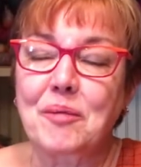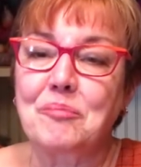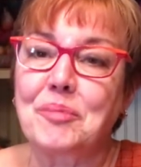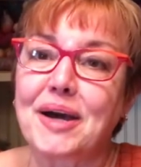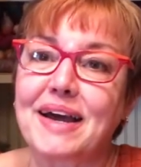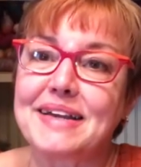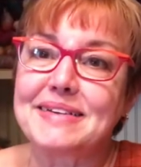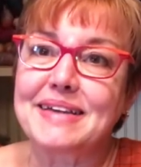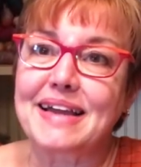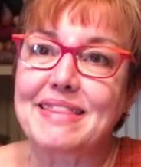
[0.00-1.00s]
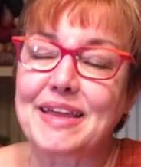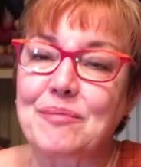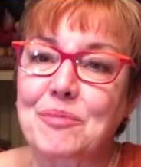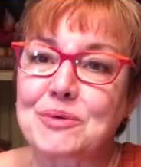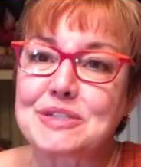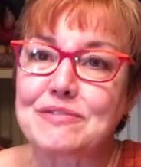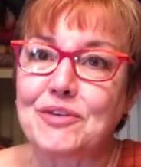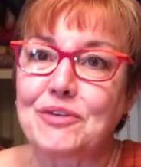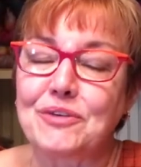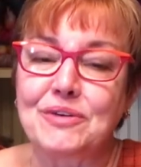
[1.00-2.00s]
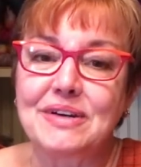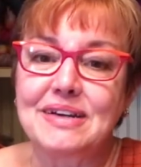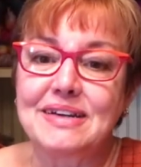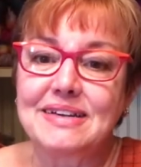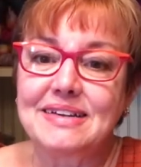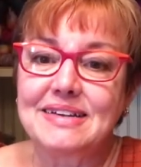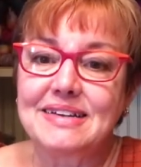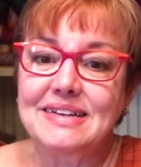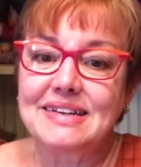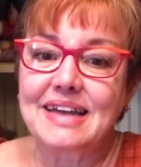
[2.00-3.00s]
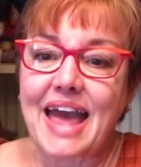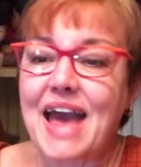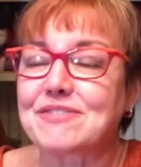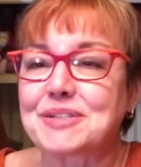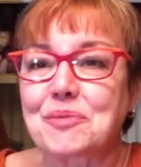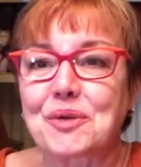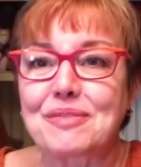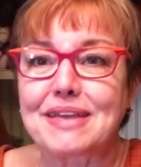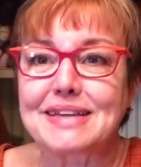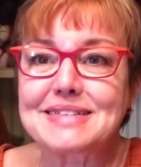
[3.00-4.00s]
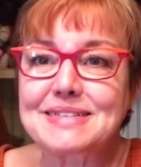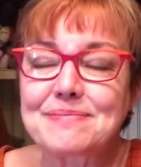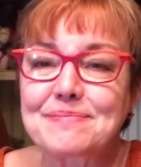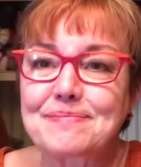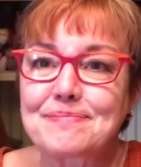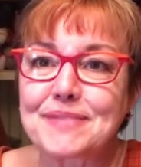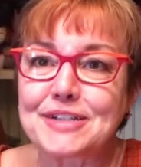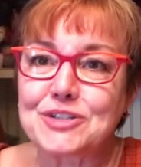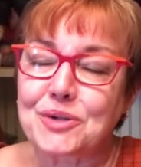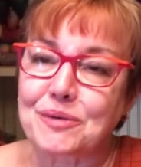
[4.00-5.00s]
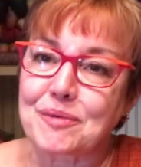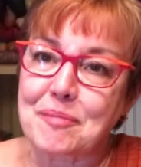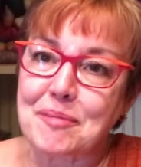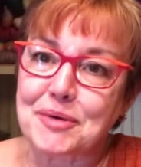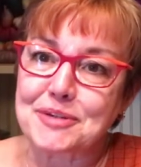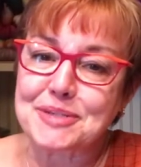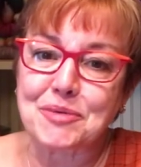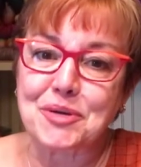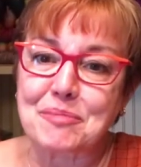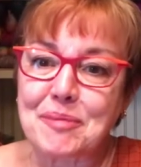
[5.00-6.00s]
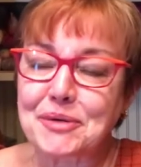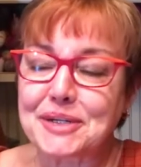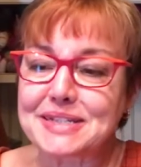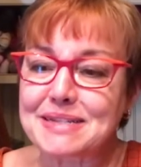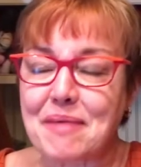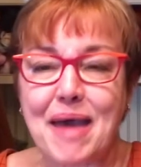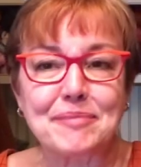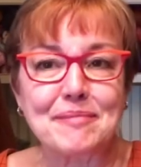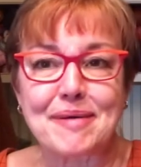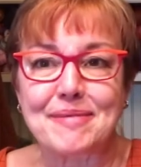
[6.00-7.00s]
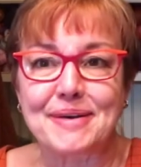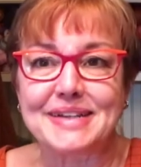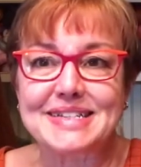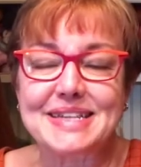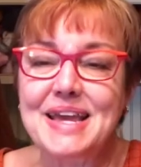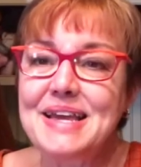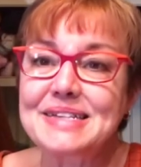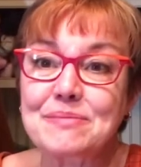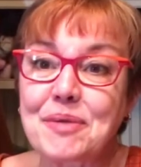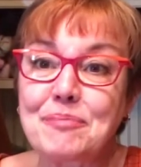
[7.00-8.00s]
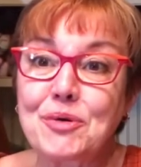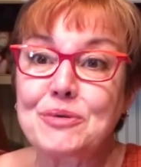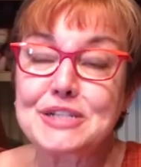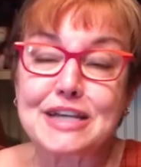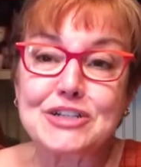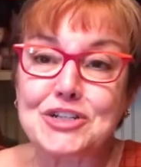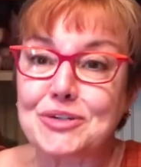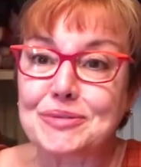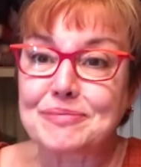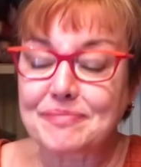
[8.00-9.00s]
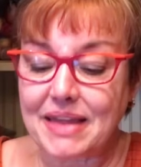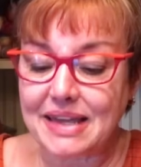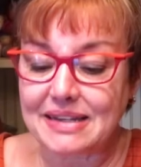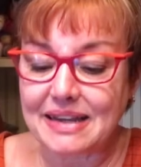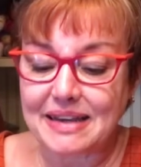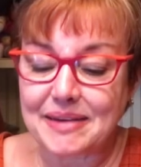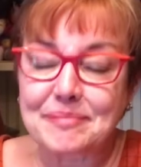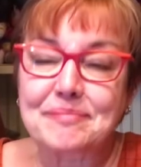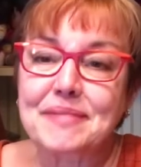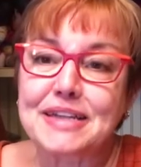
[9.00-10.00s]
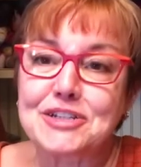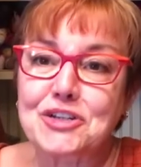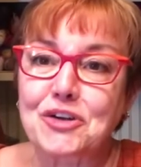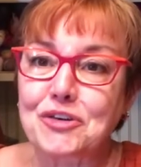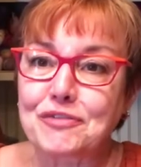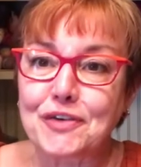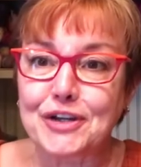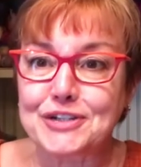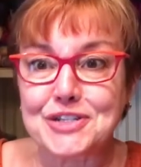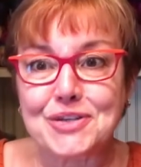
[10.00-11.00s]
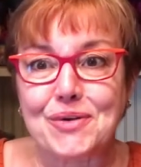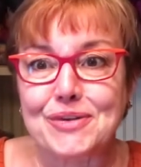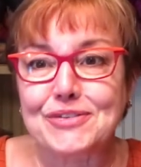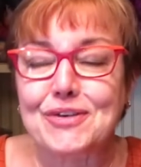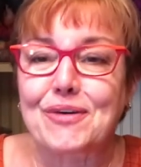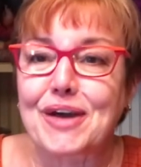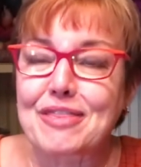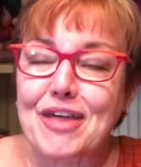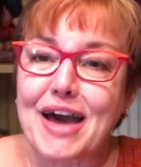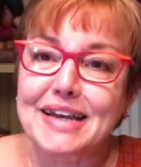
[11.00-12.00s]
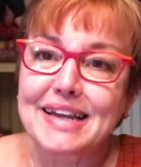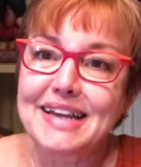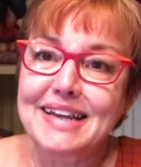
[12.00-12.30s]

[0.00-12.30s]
But I think most of you have some good things that you can remember, some good memories, some happy memories, some people who touched you and did good for your soul. So I thought,